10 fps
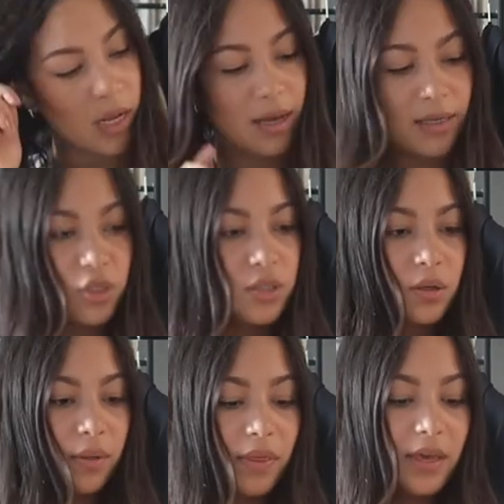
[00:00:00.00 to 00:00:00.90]
I just
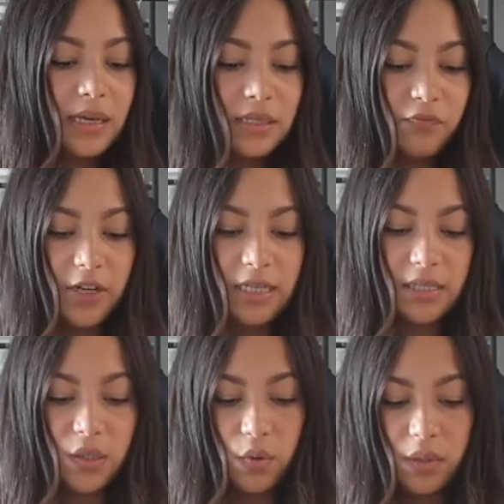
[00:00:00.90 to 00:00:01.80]
don't think it really
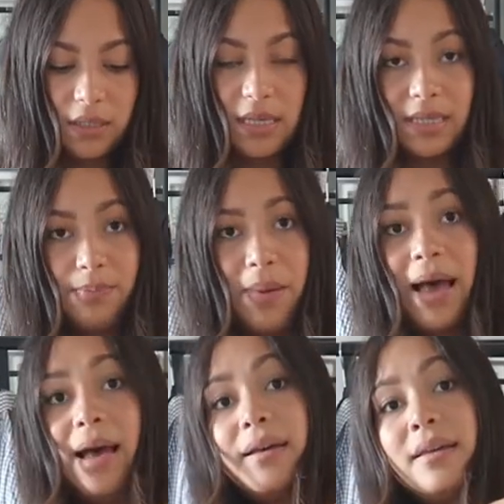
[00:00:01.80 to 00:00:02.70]
suits this
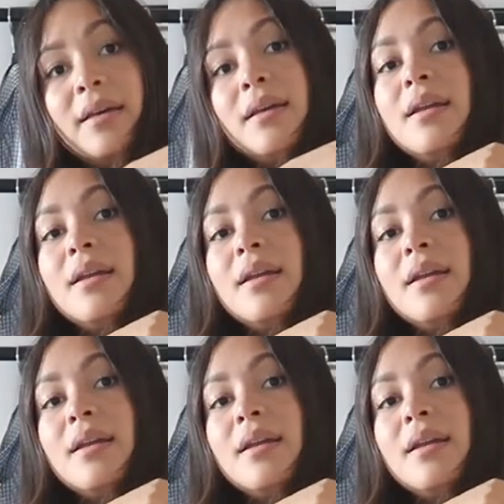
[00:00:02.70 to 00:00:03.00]
bag.